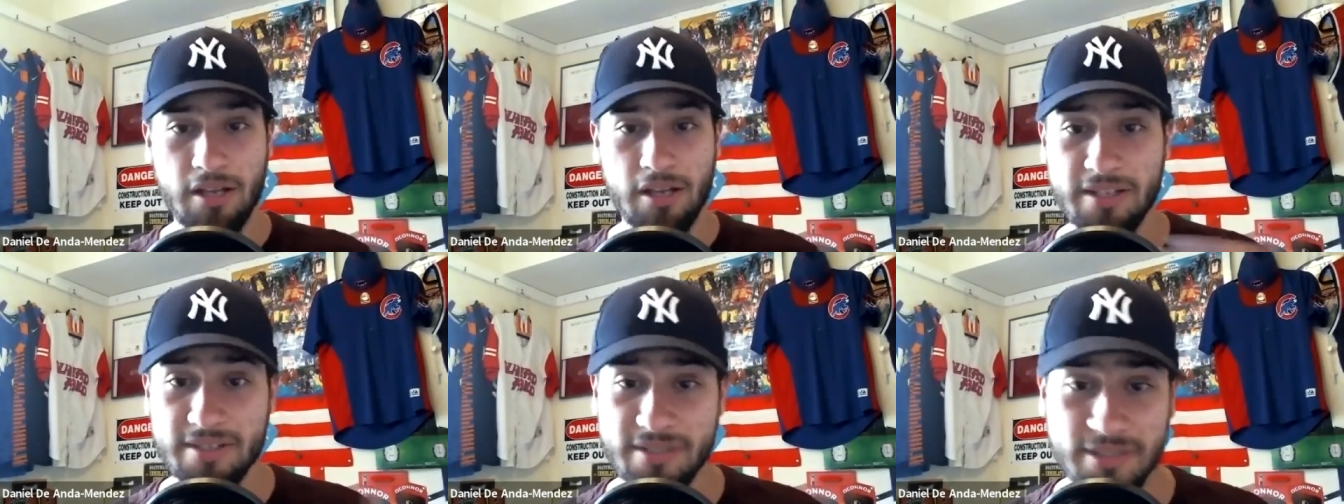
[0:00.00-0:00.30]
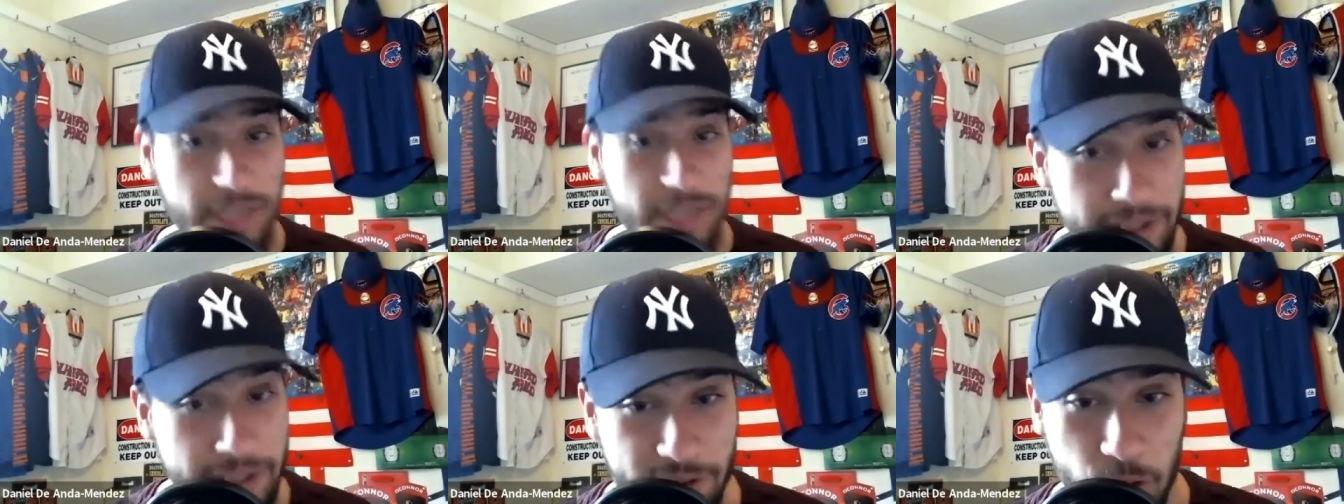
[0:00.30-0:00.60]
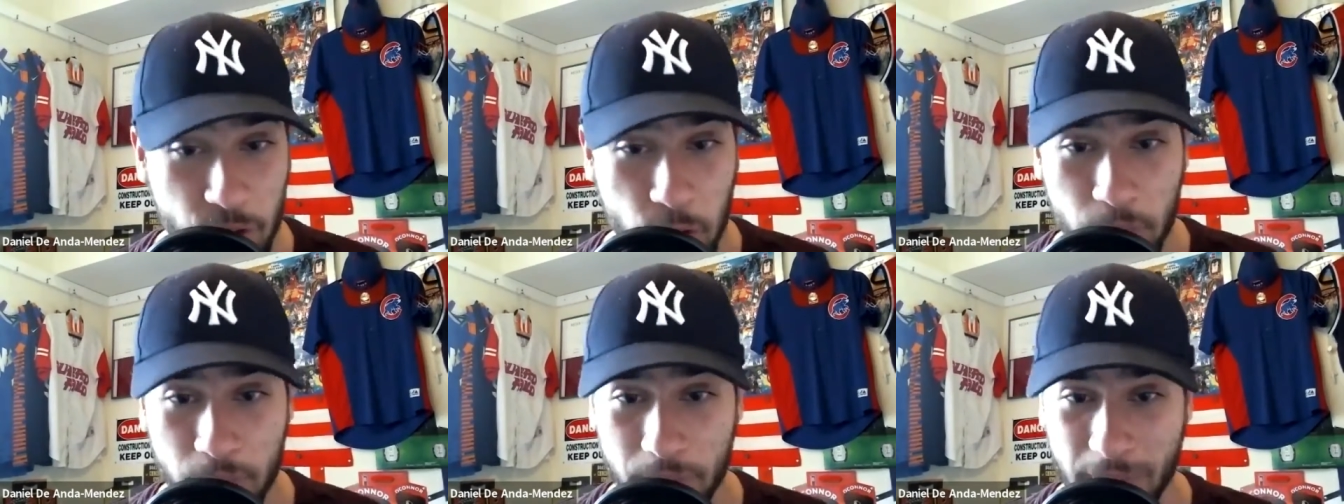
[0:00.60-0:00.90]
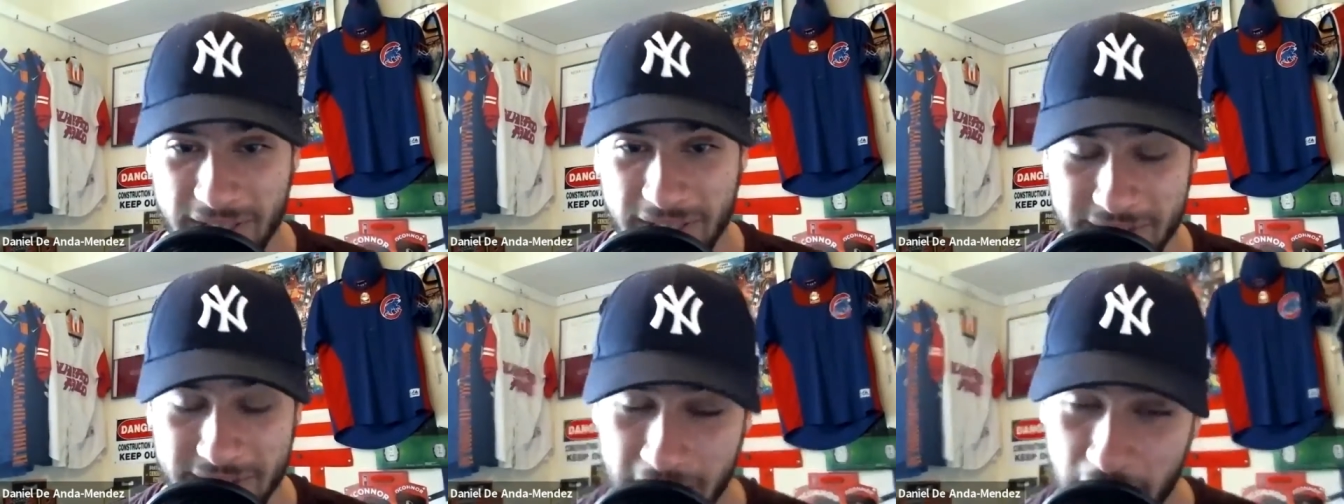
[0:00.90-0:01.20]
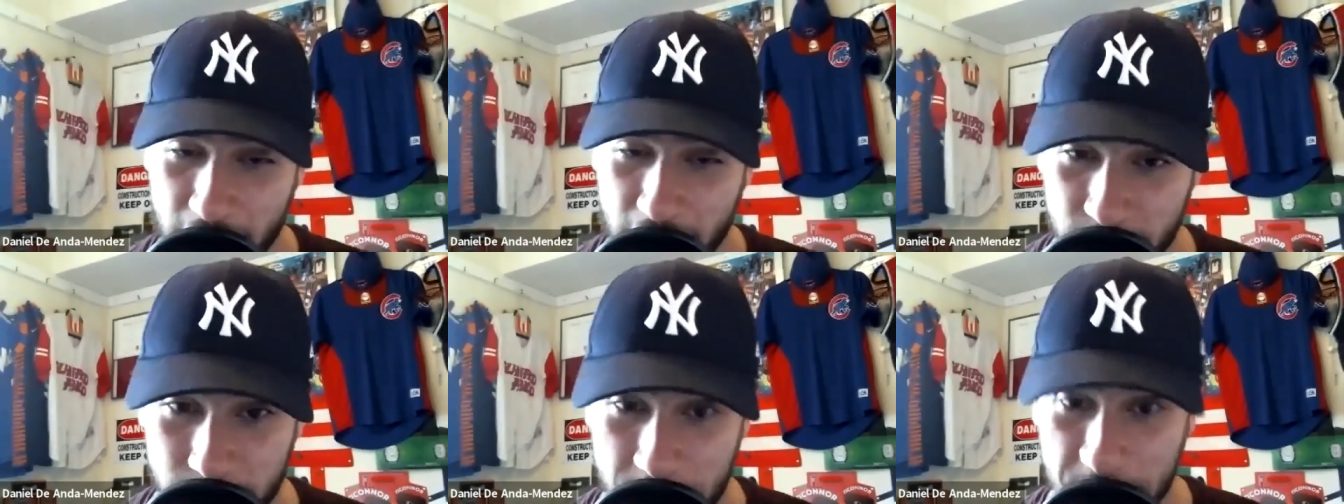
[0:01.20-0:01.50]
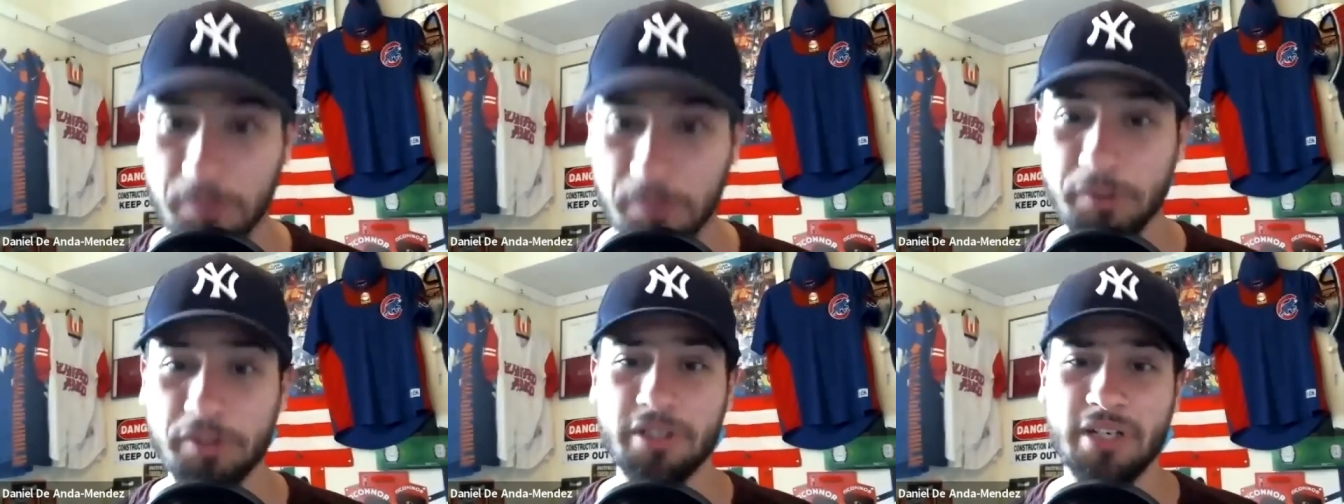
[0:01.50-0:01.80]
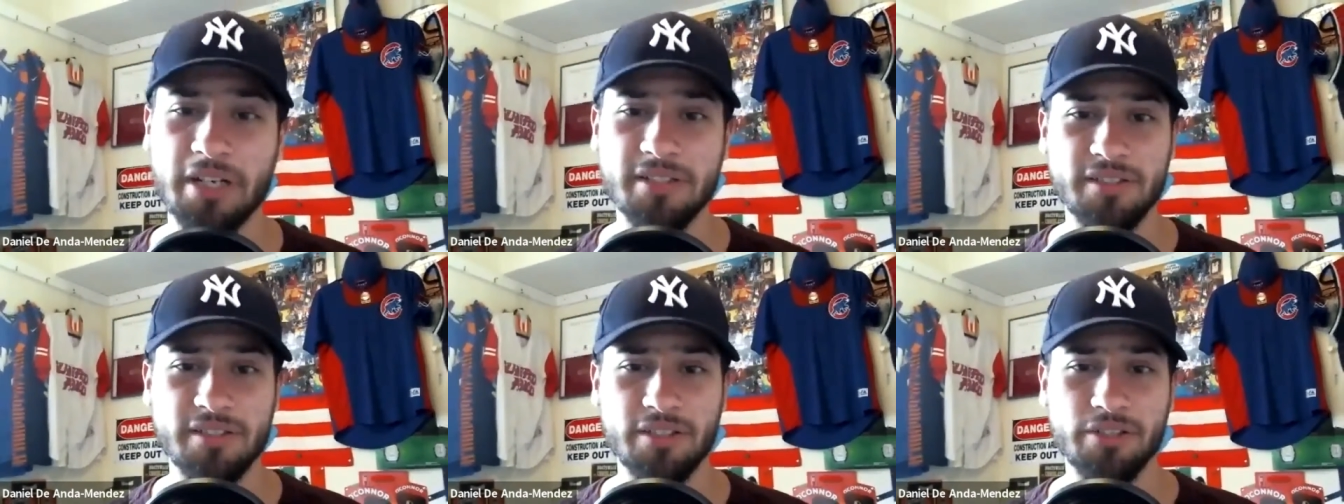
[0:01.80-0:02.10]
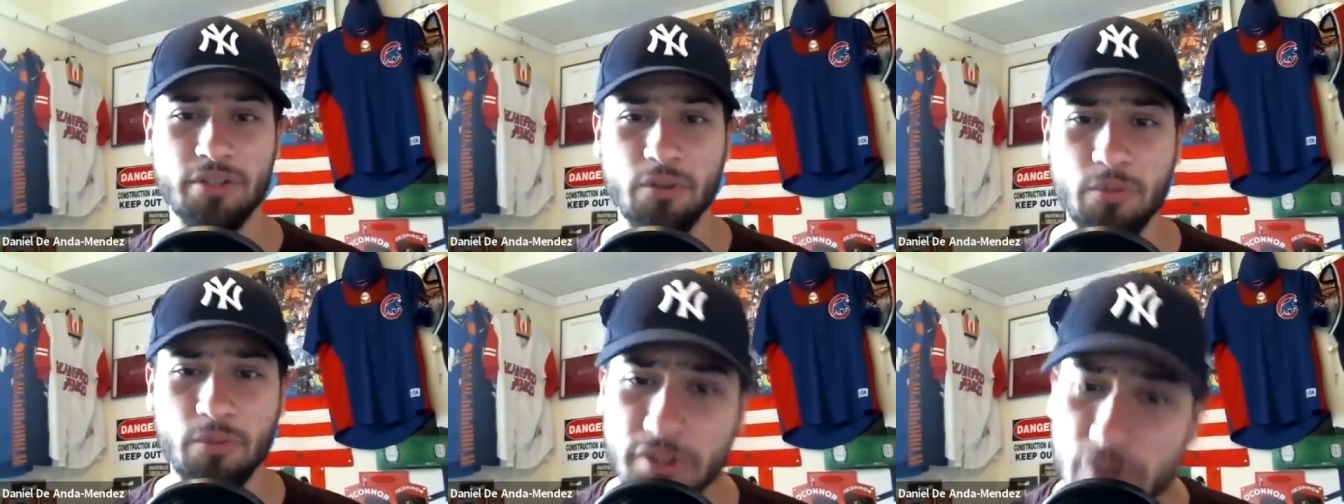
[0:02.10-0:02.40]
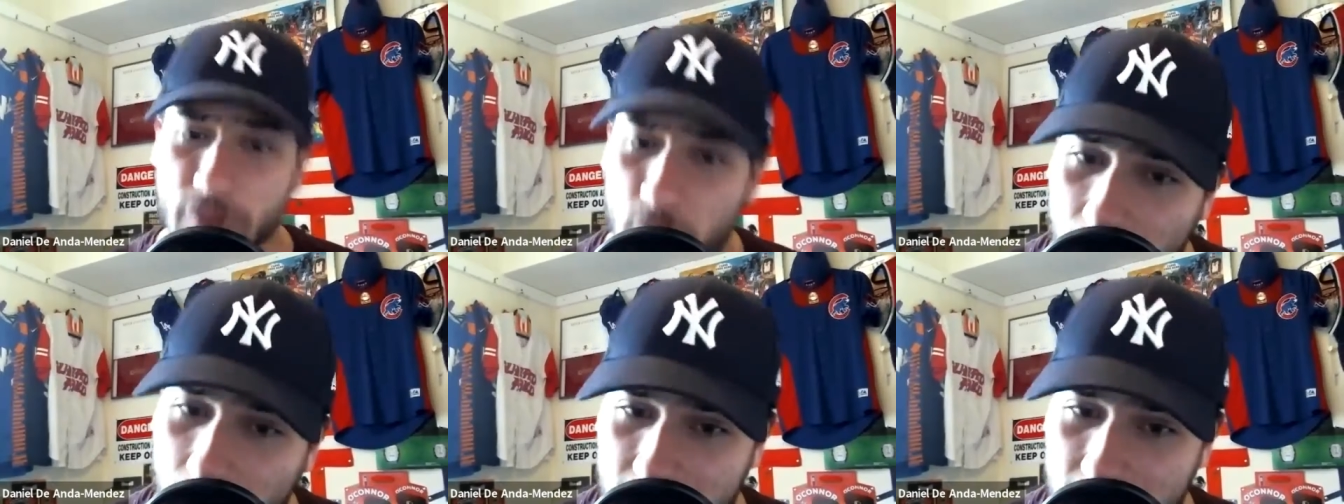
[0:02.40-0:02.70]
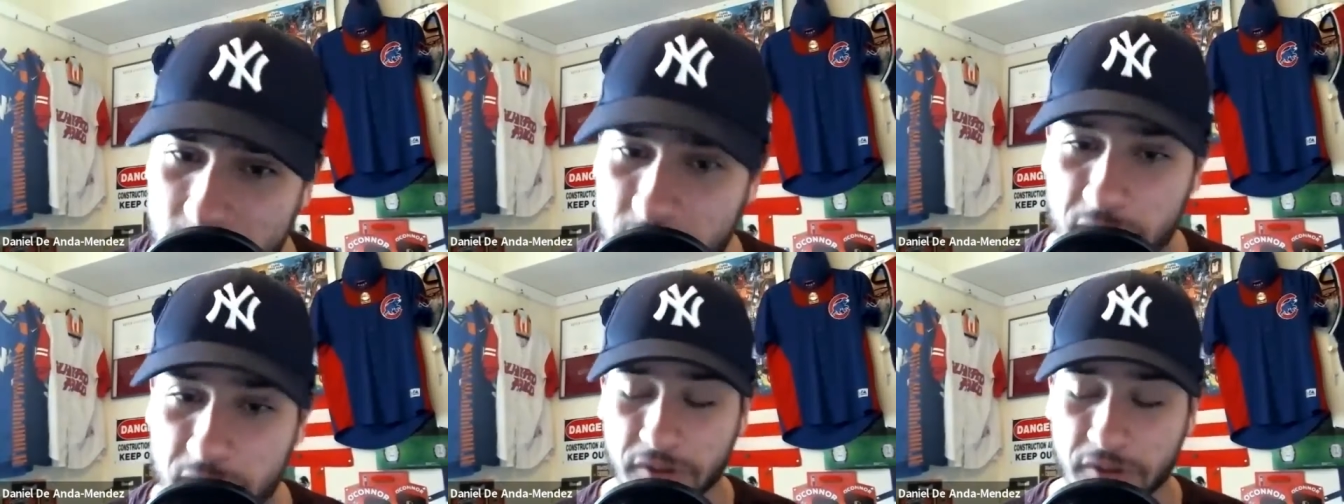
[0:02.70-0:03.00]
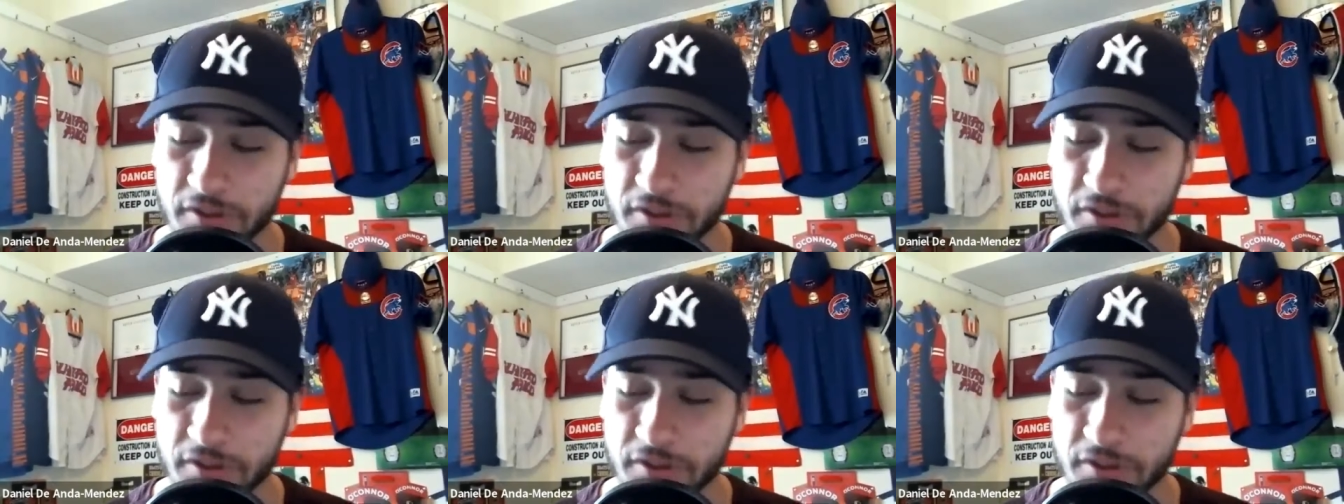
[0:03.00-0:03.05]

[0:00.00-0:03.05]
inside scoop, my scouting report, and I'll tell you what to watch for.